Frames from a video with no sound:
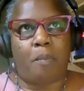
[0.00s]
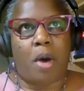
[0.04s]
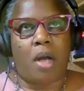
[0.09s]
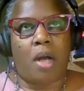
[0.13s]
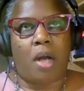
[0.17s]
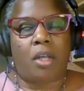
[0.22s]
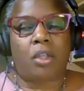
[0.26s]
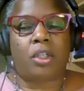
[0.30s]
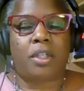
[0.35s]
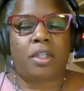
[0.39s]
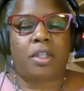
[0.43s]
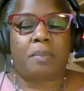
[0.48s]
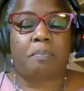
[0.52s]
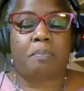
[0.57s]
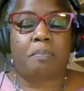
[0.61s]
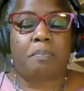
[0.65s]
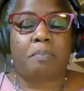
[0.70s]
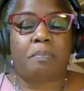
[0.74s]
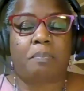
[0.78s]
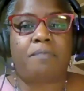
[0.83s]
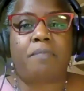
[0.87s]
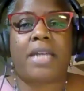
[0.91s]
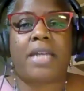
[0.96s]
A good
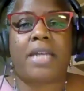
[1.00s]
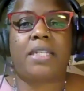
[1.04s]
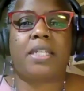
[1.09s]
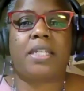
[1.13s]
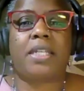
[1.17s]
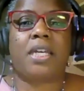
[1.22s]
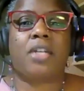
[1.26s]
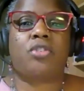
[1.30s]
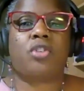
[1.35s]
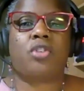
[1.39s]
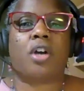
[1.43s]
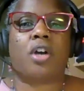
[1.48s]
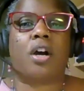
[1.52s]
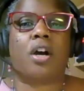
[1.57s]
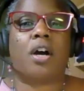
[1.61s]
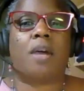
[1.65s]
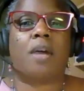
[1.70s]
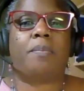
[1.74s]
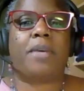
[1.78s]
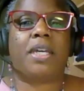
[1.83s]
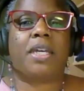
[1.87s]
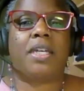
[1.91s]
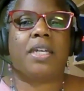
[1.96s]
bit of my day
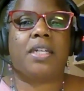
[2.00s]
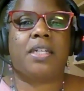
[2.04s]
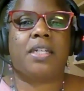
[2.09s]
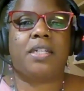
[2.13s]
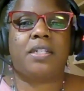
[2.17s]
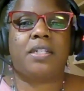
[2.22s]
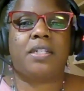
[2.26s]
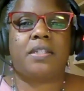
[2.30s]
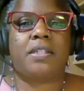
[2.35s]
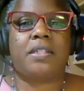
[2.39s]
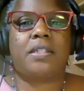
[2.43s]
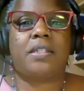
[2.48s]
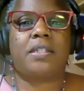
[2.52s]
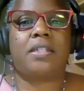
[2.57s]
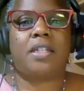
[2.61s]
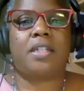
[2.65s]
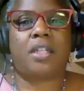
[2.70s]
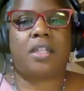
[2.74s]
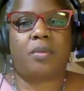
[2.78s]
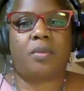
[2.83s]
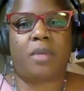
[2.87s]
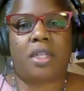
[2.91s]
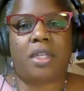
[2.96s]
job is
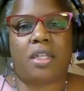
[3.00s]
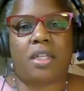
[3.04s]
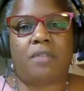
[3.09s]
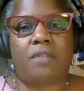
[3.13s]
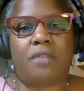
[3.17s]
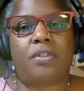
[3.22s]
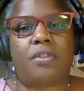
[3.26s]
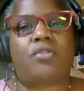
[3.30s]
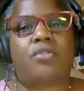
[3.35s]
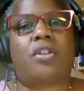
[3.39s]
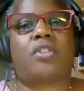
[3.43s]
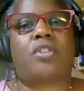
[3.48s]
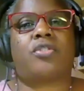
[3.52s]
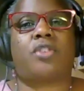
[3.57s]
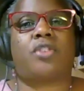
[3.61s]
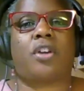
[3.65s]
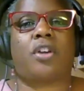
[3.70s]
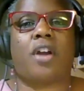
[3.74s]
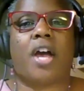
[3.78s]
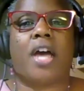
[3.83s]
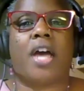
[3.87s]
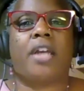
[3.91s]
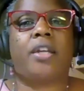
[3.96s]
dealing with
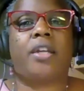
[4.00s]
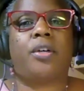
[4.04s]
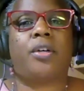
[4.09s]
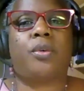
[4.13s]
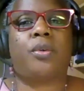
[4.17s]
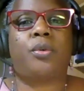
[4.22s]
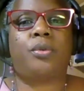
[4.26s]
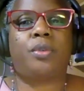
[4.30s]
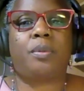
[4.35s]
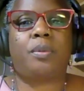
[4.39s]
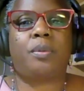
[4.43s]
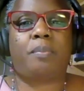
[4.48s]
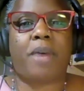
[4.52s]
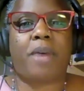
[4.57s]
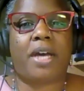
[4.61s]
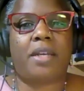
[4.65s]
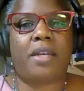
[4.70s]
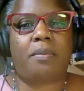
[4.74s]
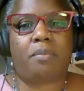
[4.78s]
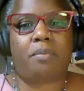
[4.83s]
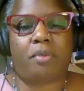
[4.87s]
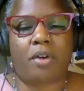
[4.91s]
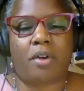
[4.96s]
infrastructure either owned
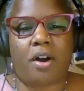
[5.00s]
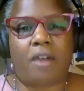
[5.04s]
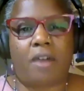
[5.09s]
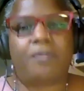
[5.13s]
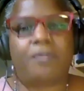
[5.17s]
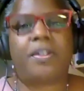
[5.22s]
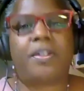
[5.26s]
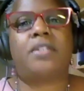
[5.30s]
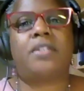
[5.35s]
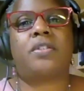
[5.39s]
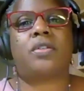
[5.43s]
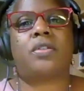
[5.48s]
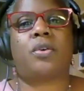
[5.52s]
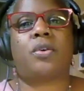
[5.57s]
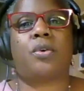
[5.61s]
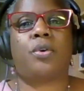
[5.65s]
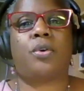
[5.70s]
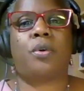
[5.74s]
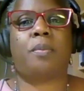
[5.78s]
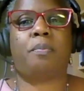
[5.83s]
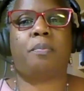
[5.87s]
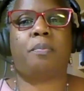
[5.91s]
by the province or